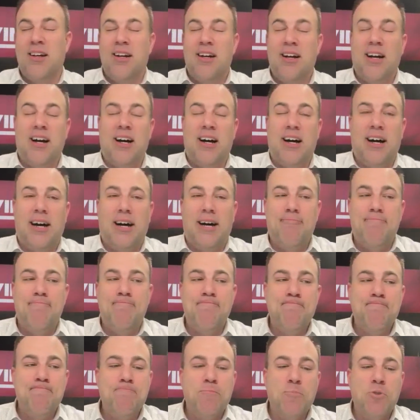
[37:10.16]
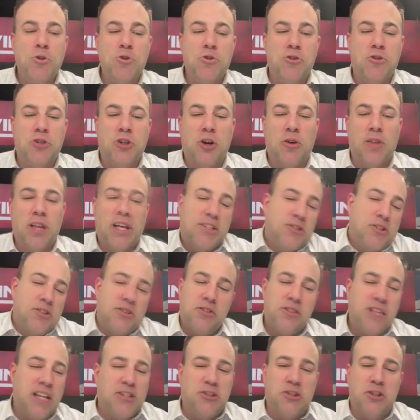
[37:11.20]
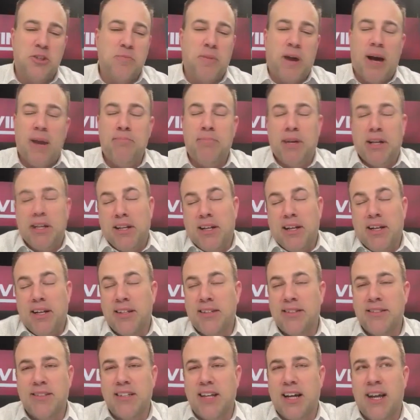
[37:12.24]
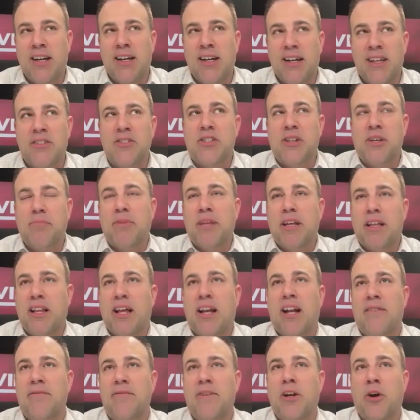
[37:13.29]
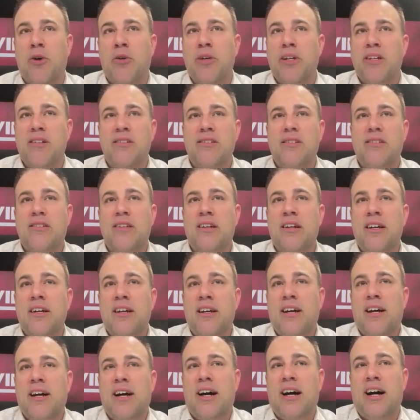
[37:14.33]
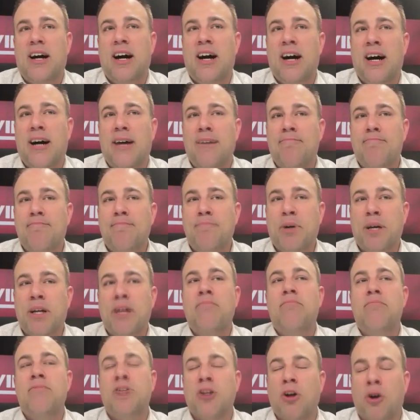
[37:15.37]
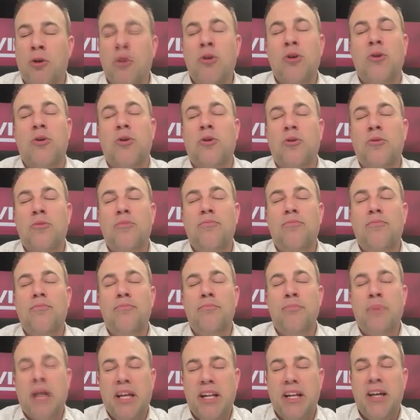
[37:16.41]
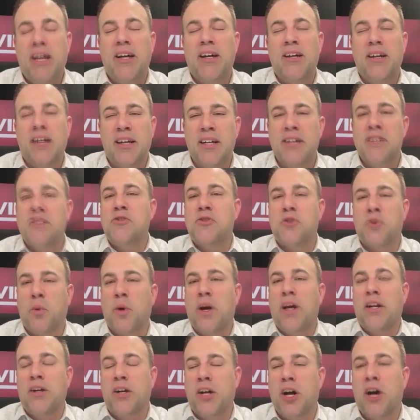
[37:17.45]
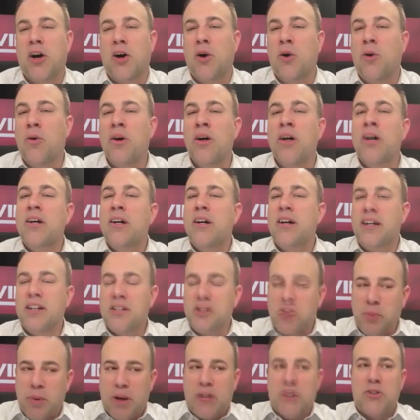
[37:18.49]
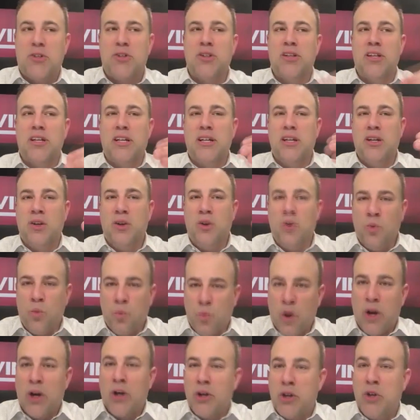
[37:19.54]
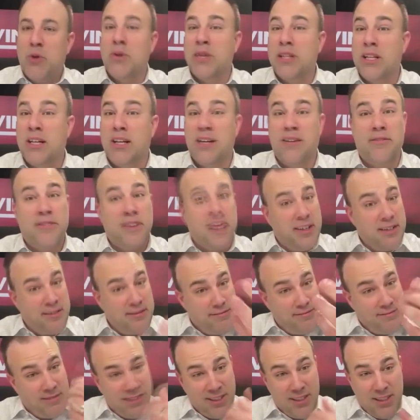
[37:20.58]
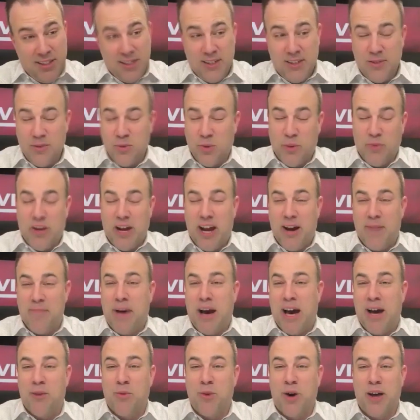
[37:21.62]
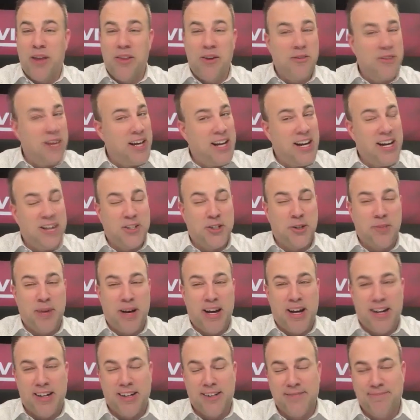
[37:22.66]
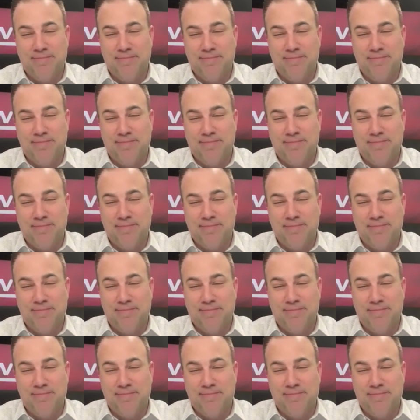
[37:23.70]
So that's just my opinion. It's something that I've noticed. But local media is the way to go, especially where you live. And when we have bad weather, they got your back.